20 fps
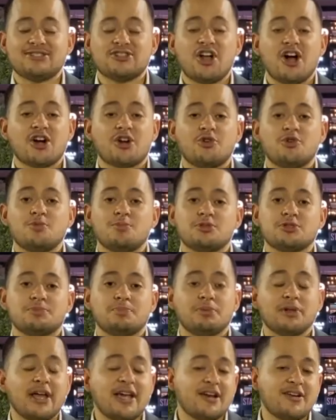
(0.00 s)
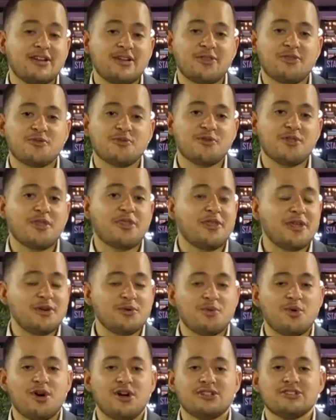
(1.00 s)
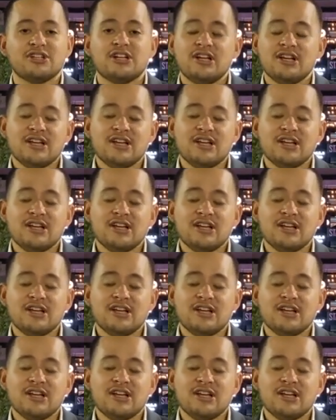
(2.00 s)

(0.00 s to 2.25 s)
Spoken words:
locker room was blaring through the thin walls,